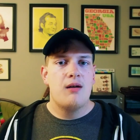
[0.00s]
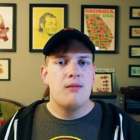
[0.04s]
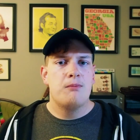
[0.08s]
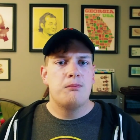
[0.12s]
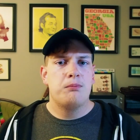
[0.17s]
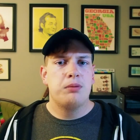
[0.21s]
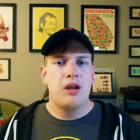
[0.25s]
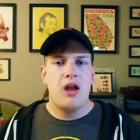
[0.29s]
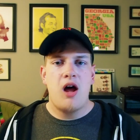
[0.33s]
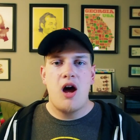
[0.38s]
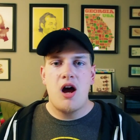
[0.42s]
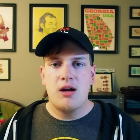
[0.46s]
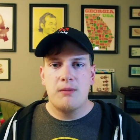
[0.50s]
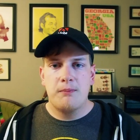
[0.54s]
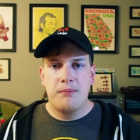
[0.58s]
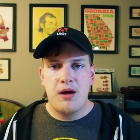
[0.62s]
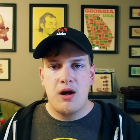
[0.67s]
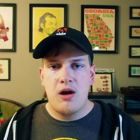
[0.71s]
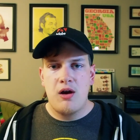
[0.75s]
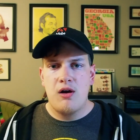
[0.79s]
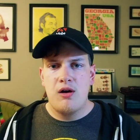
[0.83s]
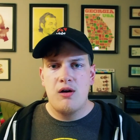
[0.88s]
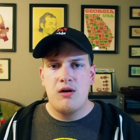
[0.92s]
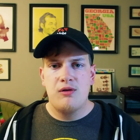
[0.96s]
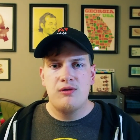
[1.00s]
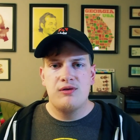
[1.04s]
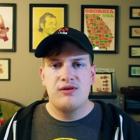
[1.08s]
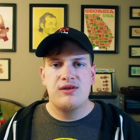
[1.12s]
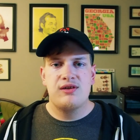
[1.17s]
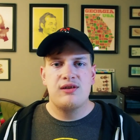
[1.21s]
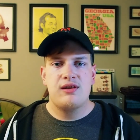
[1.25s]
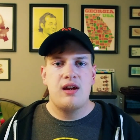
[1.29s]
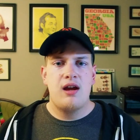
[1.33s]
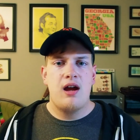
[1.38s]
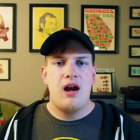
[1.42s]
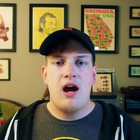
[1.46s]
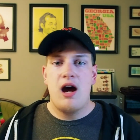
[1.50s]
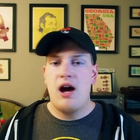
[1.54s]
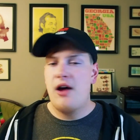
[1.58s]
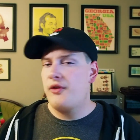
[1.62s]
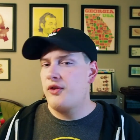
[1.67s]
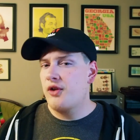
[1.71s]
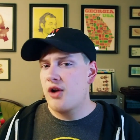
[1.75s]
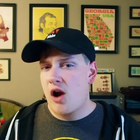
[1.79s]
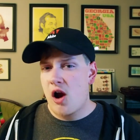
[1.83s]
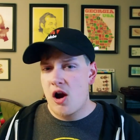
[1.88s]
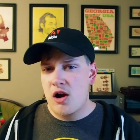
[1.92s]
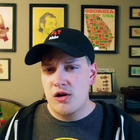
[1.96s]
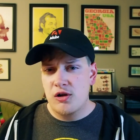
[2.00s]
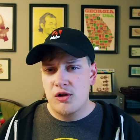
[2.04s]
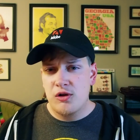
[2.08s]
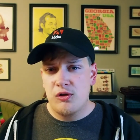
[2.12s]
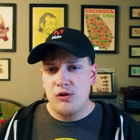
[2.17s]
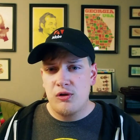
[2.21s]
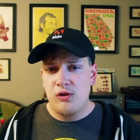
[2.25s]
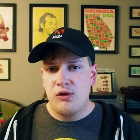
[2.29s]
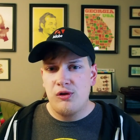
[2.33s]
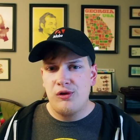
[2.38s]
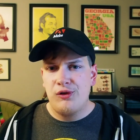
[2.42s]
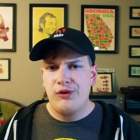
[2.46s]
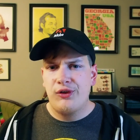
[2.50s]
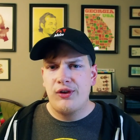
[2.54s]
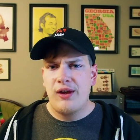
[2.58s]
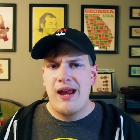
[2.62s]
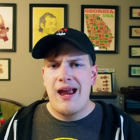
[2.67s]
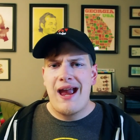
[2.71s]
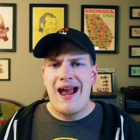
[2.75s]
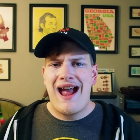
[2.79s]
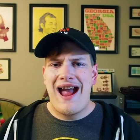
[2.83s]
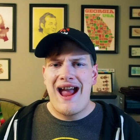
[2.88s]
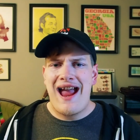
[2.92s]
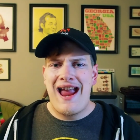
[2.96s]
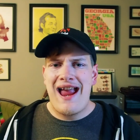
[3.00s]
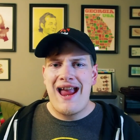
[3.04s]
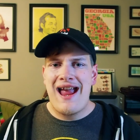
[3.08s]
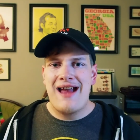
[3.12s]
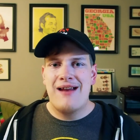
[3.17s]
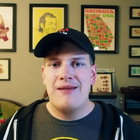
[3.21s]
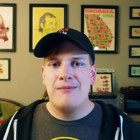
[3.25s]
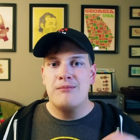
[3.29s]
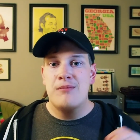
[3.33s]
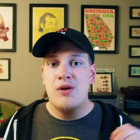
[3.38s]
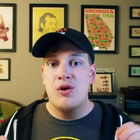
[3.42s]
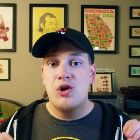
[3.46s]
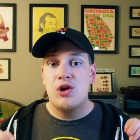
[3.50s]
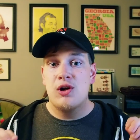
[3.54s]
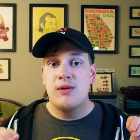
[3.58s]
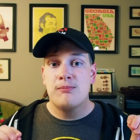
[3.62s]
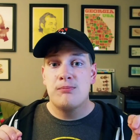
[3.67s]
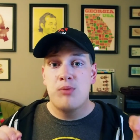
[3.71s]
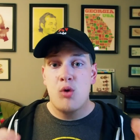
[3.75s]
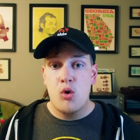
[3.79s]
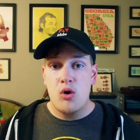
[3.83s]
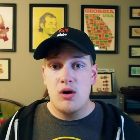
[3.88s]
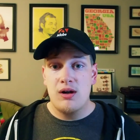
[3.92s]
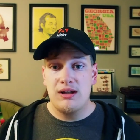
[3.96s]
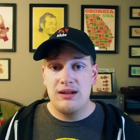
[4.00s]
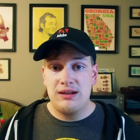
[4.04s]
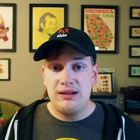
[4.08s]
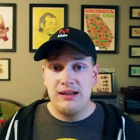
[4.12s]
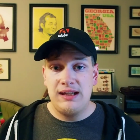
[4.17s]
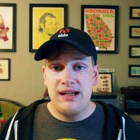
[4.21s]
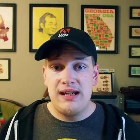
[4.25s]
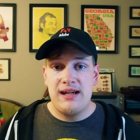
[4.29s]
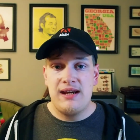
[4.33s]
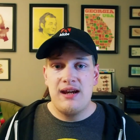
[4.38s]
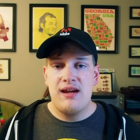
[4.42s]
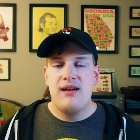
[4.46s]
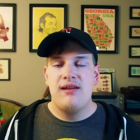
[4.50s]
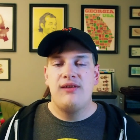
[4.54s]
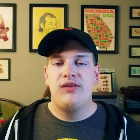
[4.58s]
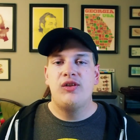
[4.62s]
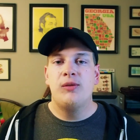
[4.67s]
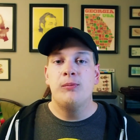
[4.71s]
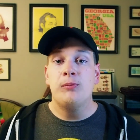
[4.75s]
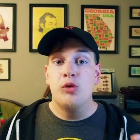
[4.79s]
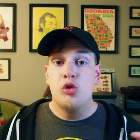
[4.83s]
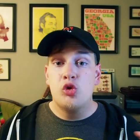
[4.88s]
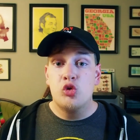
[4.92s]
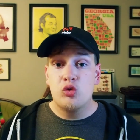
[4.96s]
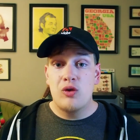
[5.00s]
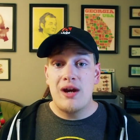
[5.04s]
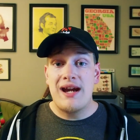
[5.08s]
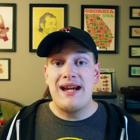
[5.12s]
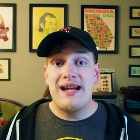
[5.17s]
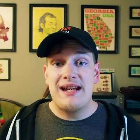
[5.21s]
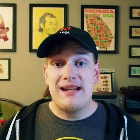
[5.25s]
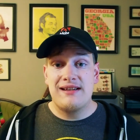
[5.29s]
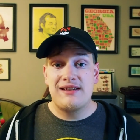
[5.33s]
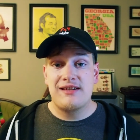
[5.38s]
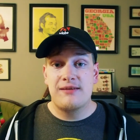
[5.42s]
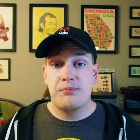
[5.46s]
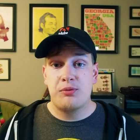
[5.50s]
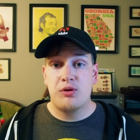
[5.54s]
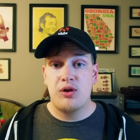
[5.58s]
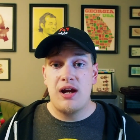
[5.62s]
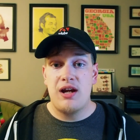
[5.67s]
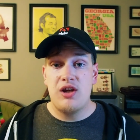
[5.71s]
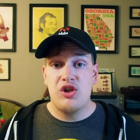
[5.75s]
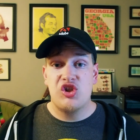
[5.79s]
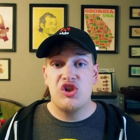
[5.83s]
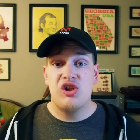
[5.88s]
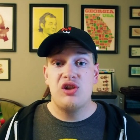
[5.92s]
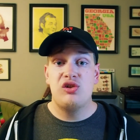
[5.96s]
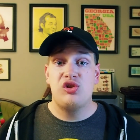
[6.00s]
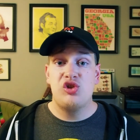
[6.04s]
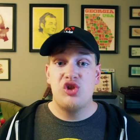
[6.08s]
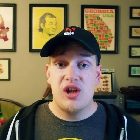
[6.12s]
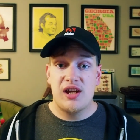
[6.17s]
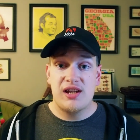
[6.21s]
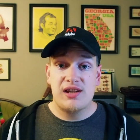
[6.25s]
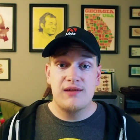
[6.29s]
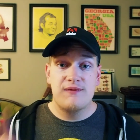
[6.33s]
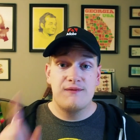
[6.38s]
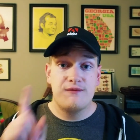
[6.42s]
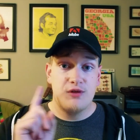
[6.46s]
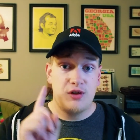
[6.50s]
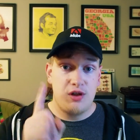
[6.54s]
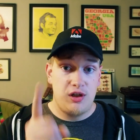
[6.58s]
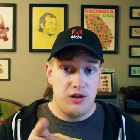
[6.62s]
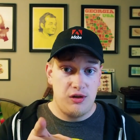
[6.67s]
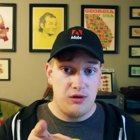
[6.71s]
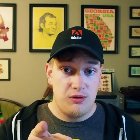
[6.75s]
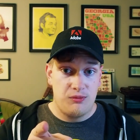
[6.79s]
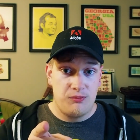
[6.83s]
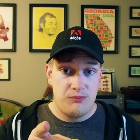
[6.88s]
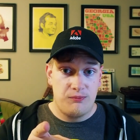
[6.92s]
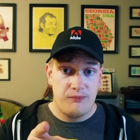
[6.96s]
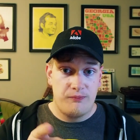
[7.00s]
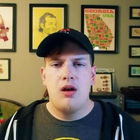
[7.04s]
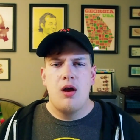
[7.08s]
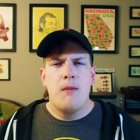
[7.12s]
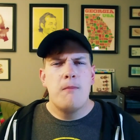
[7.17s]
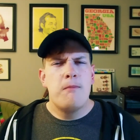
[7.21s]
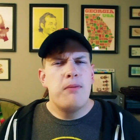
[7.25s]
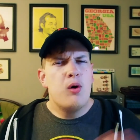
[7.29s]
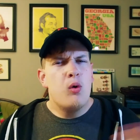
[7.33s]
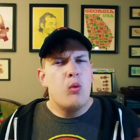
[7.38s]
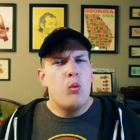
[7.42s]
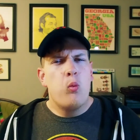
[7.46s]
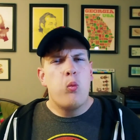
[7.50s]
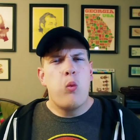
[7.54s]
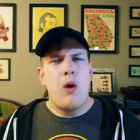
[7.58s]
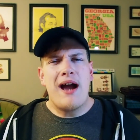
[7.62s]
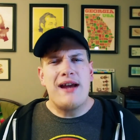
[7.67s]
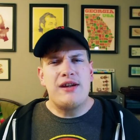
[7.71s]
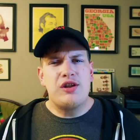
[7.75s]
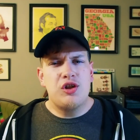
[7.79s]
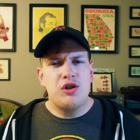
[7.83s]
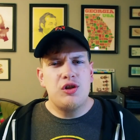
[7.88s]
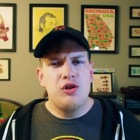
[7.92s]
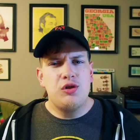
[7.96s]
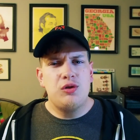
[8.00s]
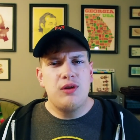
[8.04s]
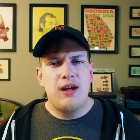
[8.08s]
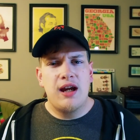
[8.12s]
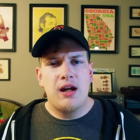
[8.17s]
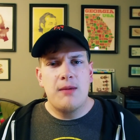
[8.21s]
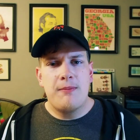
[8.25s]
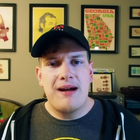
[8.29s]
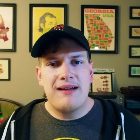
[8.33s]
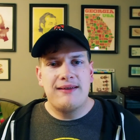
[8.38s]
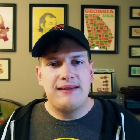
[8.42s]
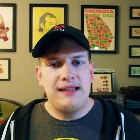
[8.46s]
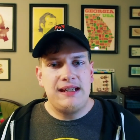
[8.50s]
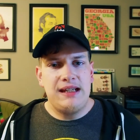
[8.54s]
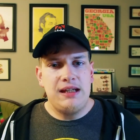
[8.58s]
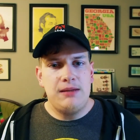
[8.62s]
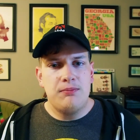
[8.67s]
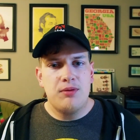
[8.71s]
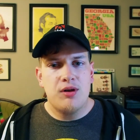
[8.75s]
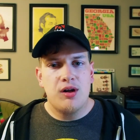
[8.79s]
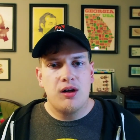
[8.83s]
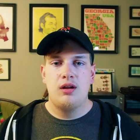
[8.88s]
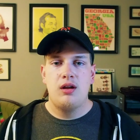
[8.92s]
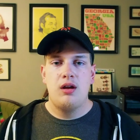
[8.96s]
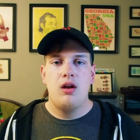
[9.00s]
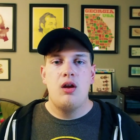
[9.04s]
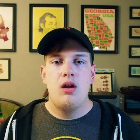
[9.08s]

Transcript: blog posts, other articles, and more importantly, some great inspiration just for you. But why should you care about the ebook?